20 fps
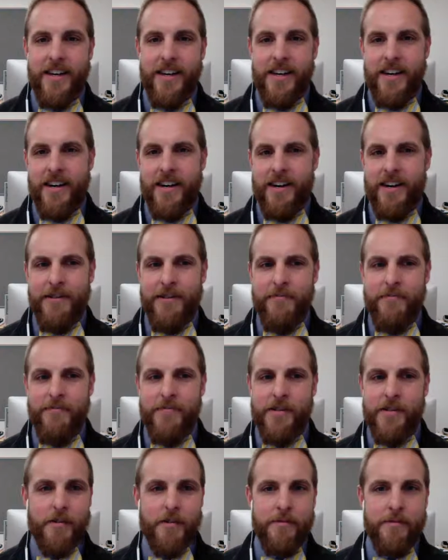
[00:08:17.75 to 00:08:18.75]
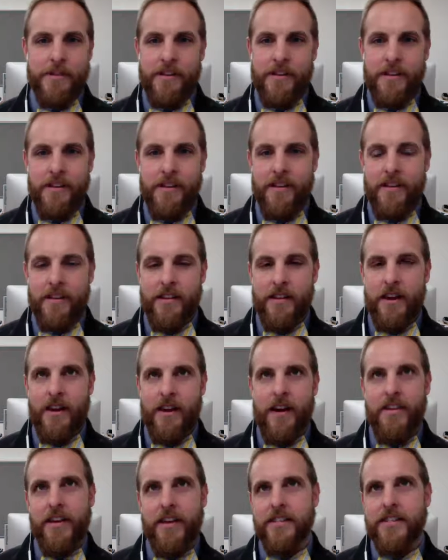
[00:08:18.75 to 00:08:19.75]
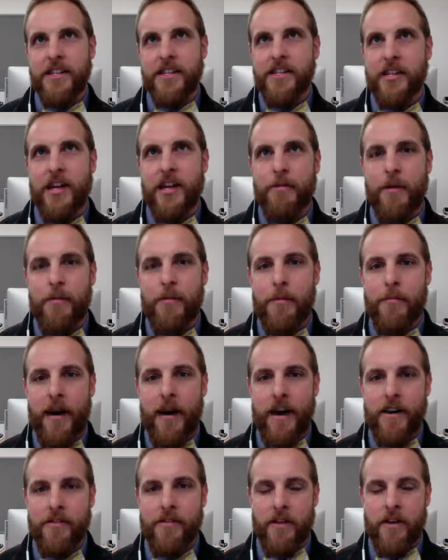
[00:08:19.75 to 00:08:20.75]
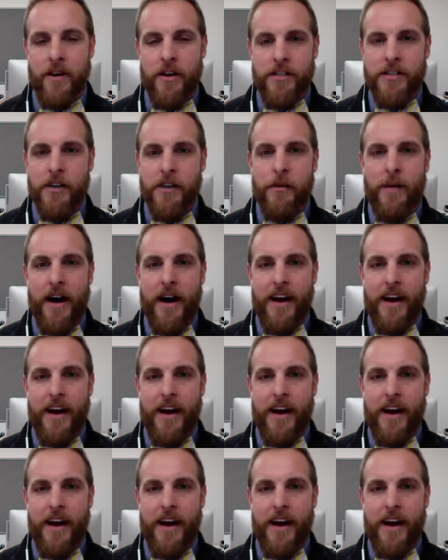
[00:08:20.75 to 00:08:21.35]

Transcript: Sometimes I think a session came up about our syllabi.